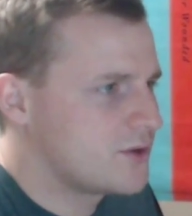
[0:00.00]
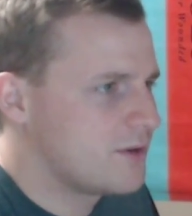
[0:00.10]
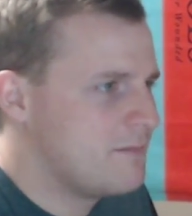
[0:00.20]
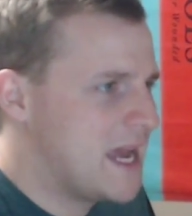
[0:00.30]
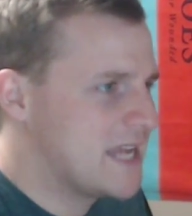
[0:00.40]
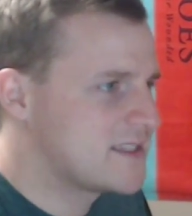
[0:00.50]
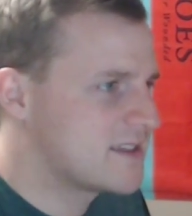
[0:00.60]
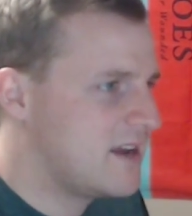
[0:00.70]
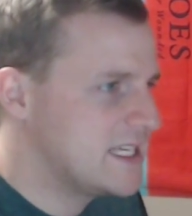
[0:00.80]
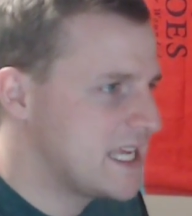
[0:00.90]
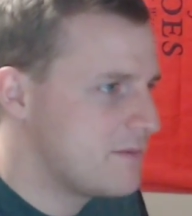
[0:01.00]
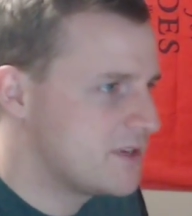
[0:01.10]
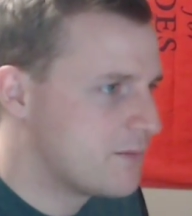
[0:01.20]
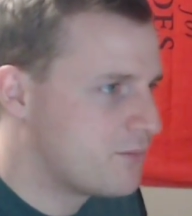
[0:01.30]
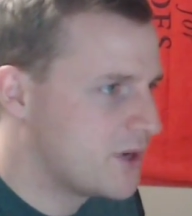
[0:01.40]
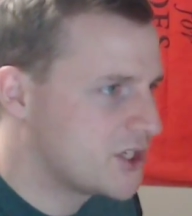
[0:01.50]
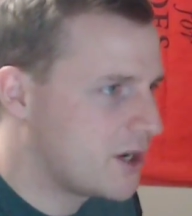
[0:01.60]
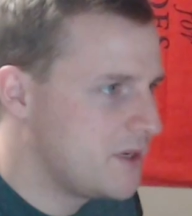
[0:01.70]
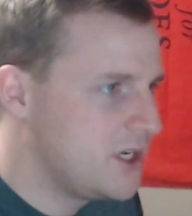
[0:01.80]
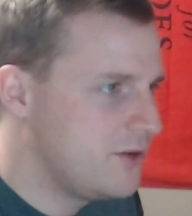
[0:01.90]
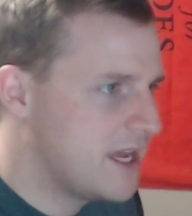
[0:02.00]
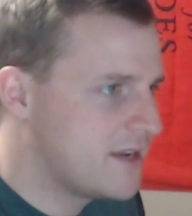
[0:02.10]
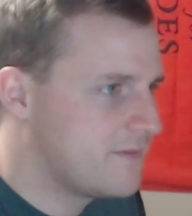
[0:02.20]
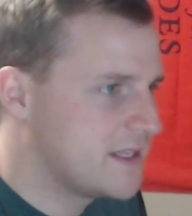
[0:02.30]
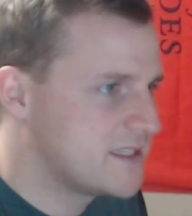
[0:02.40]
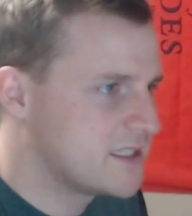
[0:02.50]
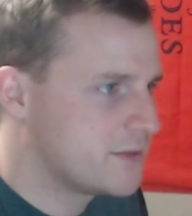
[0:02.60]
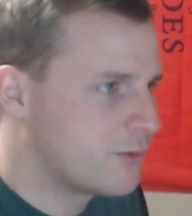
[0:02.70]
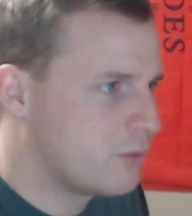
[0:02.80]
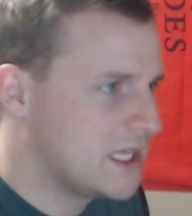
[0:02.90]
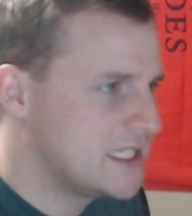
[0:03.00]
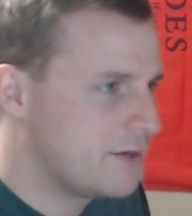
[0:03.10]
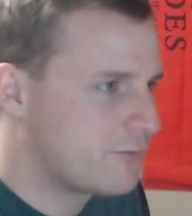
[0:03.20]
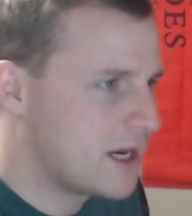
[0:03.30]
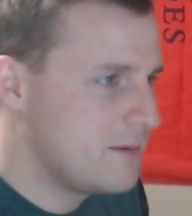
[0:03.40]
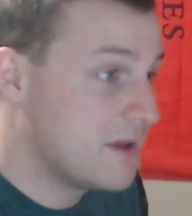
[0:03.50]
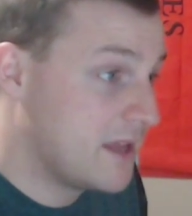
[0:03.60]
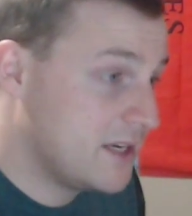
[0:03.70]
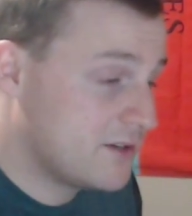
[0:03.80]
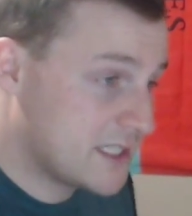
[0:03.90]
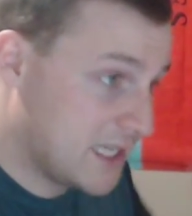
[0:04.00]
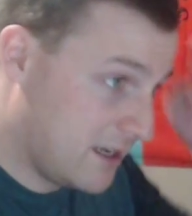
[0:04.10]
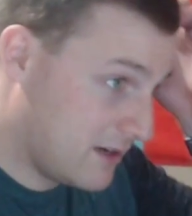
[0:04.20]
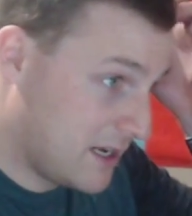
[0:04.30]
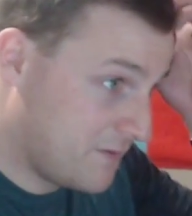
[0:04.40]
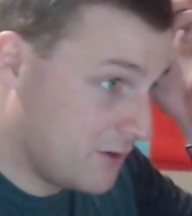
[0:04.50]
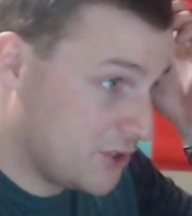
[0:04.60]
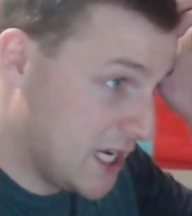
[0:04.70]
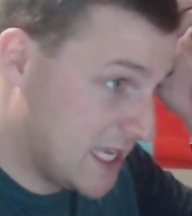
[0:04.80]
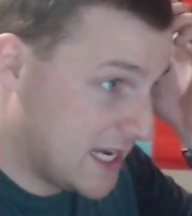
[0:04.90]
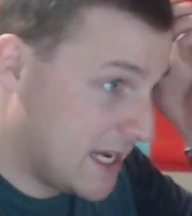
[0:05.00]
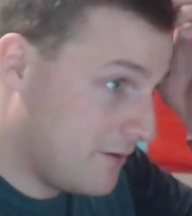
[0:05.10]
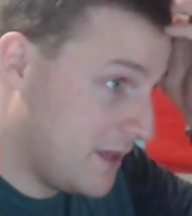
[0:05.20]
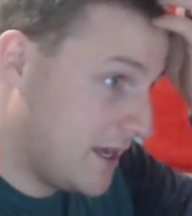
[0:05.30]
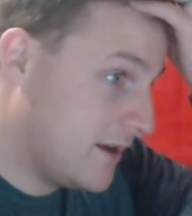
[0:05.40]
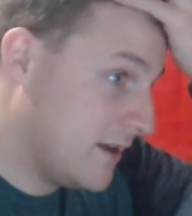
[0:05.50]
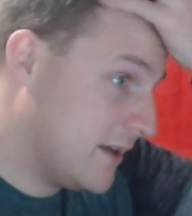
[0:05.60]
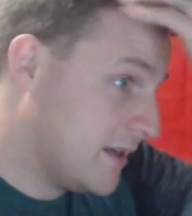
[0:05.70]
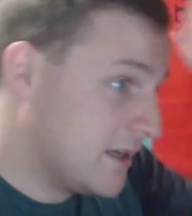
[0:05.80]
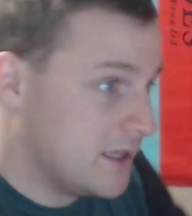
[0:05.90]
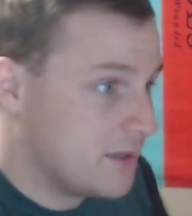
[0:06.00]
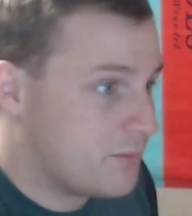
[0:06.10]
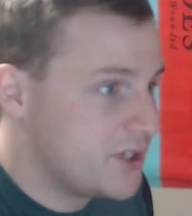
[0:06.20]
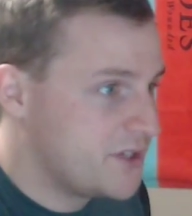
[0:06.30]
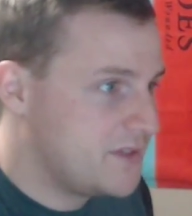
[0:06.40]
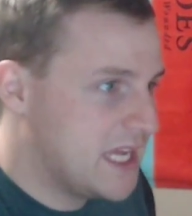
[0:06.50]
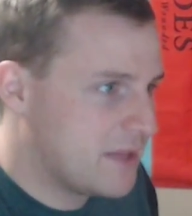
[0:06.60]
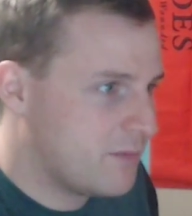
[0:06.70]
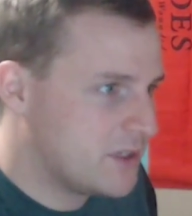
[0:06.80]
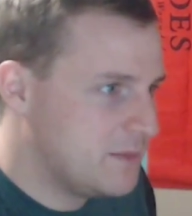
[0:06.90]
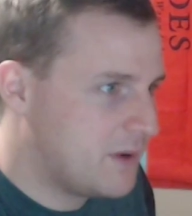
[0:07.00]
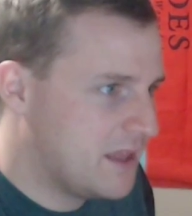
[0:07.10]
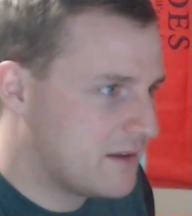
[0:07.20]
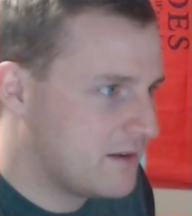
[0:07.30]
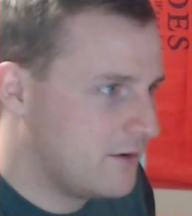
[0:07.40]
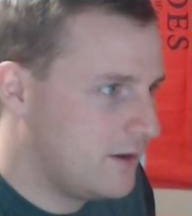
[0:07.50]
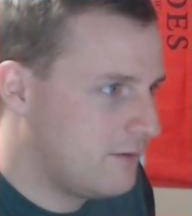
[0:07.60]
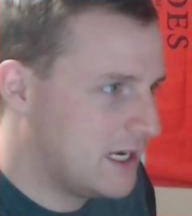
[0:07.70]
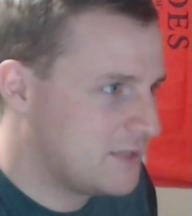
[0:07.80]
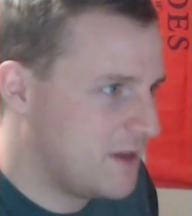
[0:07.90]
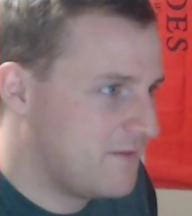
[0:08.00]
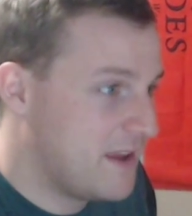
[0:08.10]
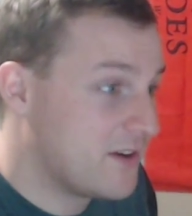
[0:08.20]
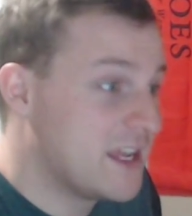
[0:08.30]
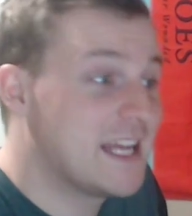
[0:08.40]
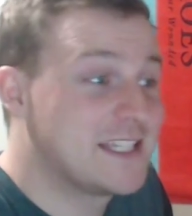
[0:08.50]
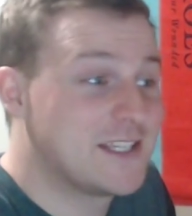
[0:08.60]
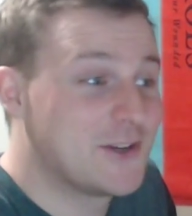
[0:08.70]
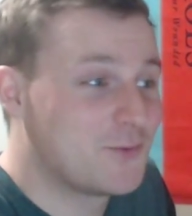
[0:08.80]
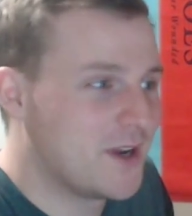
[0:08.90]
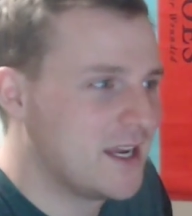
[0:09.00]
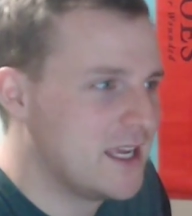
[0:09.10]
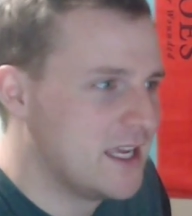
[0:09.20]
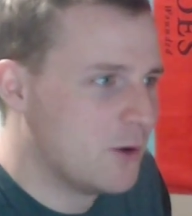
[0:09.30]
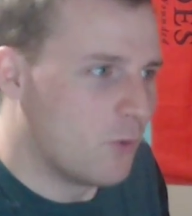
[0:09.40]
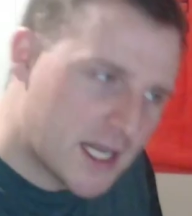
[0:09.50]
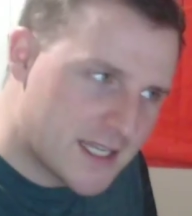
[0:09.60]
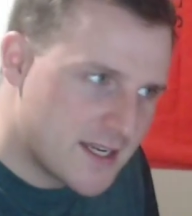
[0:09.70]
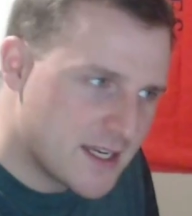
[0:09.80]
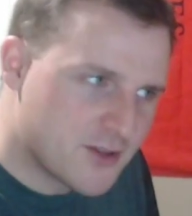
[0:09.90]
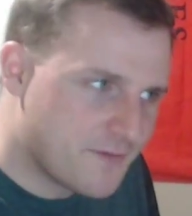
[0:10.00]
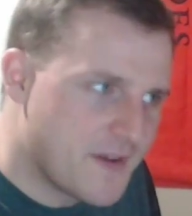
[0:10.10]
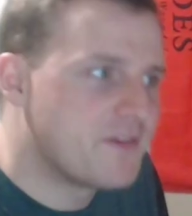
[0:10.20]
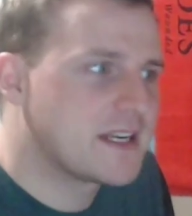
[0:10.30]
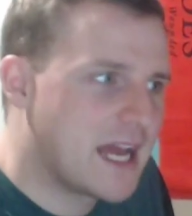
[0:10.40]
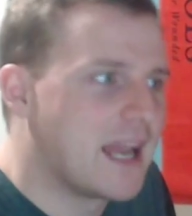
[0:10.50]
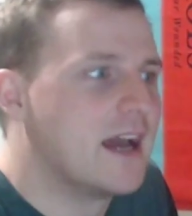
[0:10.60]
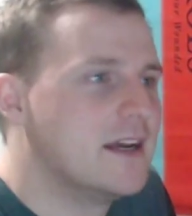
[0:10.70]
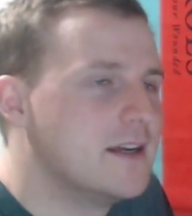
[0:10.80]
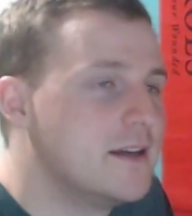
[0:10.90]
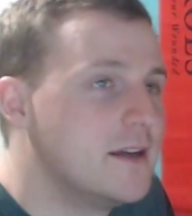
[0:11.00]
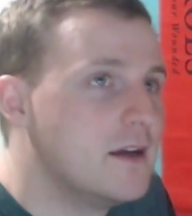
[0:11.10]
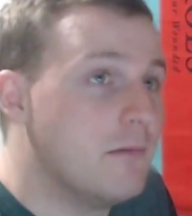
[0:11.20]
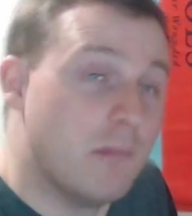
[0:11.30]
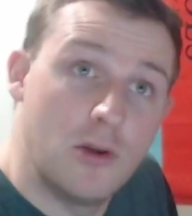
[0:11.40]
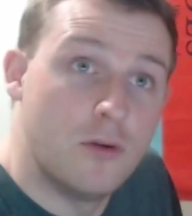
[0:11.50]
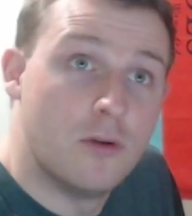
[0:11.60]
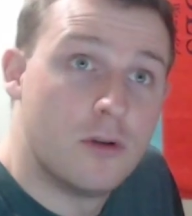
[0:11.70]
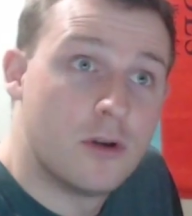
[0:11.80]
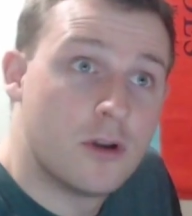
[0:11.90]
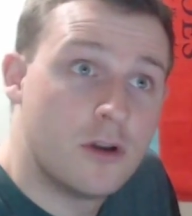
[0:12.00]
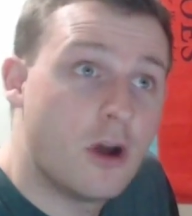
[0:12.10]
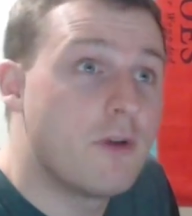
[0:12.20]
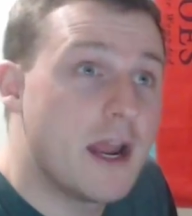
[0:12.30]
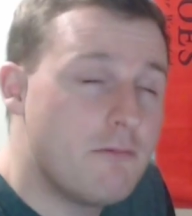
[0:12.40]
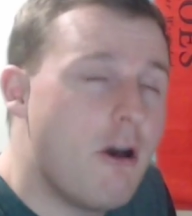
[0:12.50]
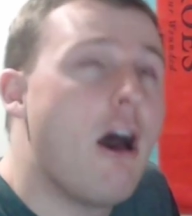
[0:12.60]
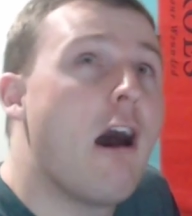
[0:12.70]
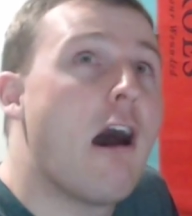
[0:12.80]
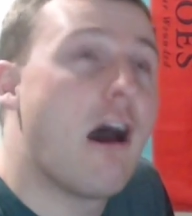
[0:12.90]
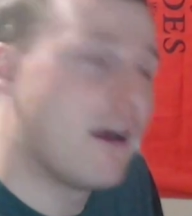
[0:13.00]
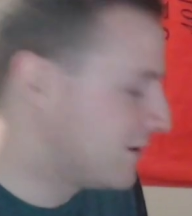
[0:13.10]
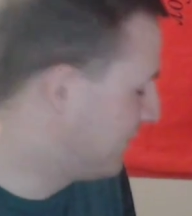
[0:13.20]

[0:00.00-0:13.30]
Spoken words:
Matt, Sky Saber is the British Army new air defense system replacing Rapier. Interesting. I'm going to have to go check that out then. The Bridge of Death, Monty Python and the Holy Grail is my favorite. Yeah, that's a good one. What is your favorite color? Blue. No, red. Wah! It's